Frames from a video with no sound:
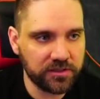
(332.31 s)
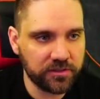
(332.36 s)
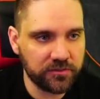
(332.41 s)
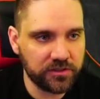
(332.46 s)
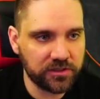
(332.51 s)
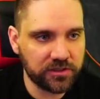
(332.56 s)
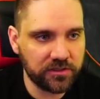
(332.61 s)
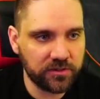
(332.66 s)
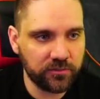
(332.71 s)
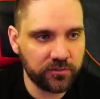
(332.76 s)
I'm
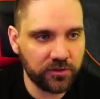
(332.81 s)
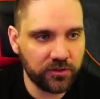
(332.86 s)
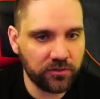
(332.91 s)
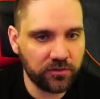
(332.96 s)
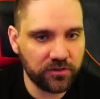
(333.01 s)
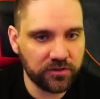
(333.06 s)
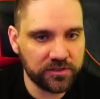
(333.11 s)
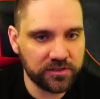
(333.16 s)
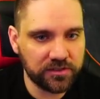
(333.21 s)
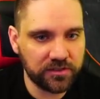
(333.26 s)
just going to blow
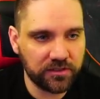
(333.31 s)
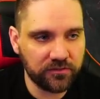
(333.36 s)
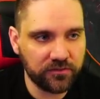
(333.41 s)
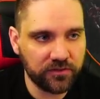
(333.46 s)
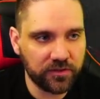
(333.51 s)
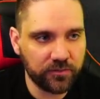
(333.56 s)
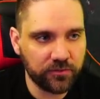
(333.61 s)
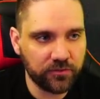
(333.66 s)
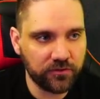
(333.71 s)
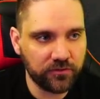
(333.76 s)
this stuff
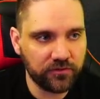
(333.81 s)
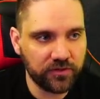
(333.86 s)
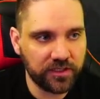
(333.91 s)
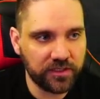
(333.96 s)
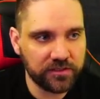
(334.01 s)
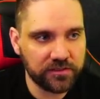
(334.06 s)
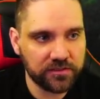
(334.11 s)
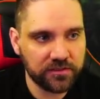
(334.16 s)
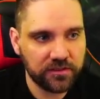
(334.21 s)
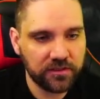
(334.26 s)
up real
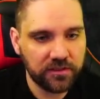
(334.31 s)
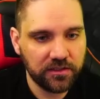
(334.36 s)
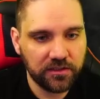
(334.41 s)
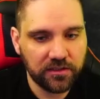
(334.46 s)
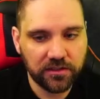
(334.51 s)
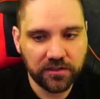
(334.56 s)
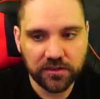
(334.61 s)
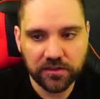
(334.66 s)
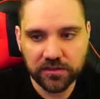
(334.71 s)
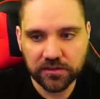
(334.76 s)
fast
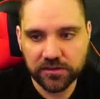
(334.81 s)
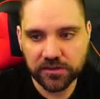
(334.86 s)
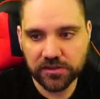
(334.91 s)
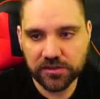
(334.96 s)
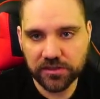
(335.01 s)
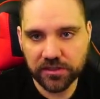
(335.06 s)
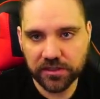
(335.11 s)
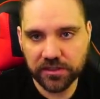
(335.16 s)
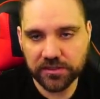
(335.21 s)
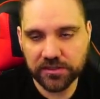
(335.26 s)

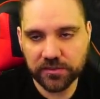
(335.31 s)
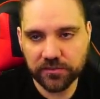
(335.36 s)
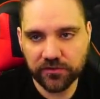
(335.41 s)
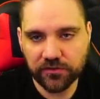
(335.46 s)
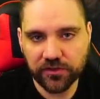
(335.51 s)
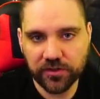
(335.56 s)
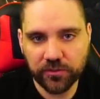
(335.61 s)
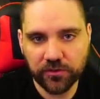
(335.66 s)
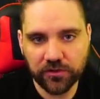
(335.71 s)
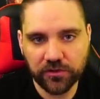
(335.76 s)
just to get some
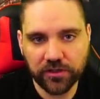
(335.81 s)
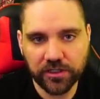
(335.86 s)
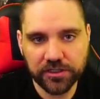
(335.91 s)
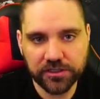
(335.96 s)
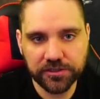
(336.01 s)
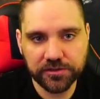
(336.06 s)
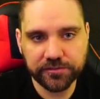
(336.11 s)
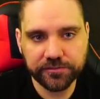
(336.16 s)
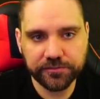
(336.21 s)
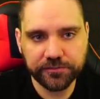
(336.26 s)
free
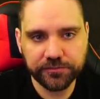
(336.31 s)
progression.